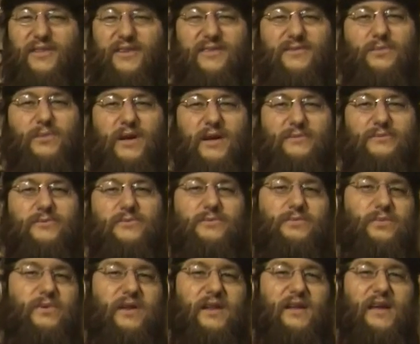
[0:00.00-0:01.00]
That we
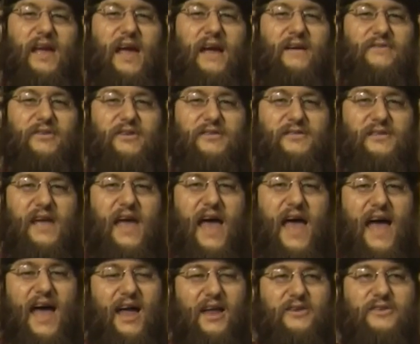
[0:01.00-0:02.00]
really haven't
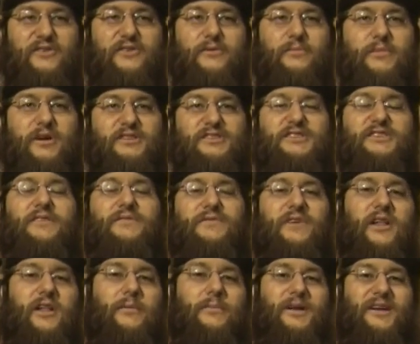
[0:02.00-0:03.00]
had too much
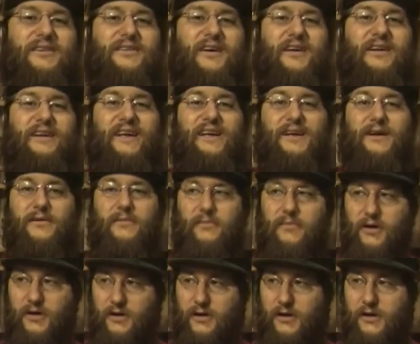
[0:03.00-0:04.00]
development on
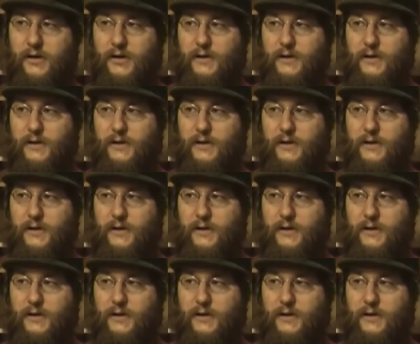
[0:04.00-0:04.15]
him.